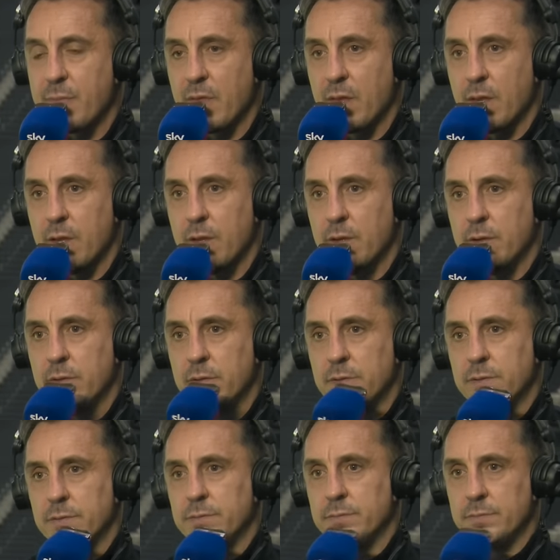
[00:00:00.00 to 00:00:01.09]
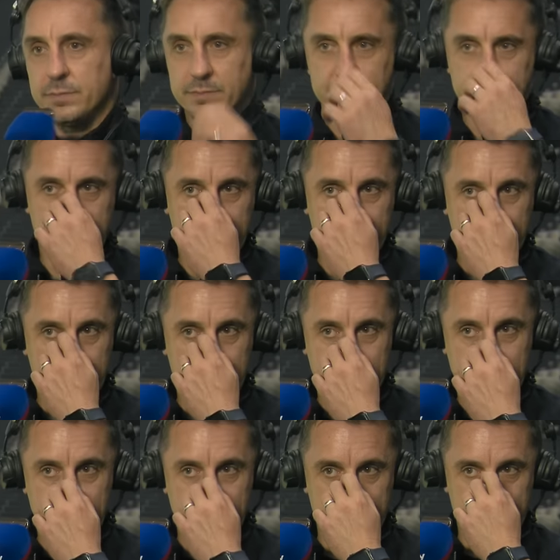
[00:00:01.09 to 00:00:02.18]
Spurs fans would want me to point out they're
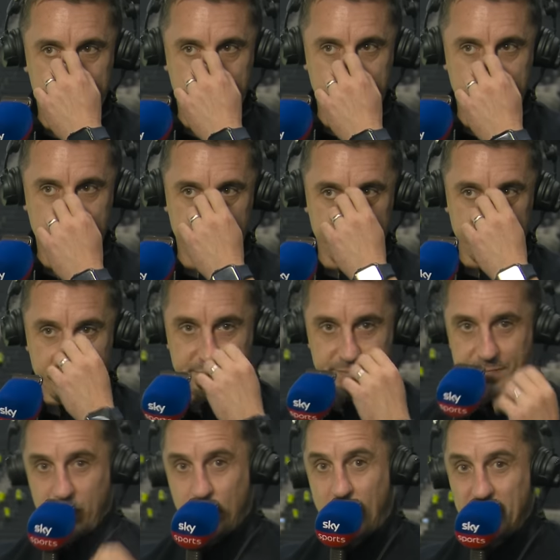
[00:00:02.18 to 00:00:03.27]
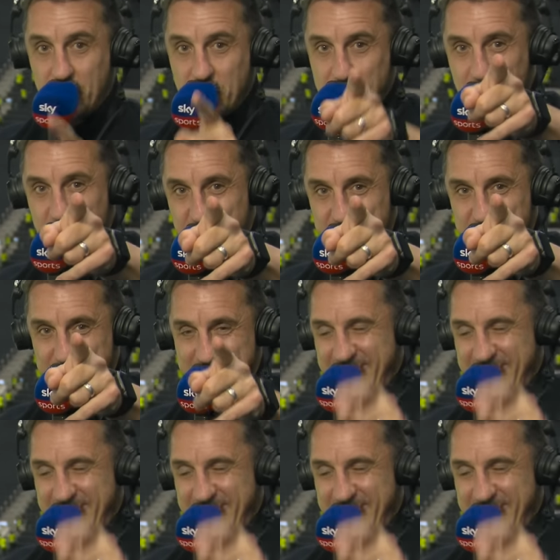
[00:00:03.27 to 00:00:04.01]
also a point behind them, by the way. Well done, Spurs.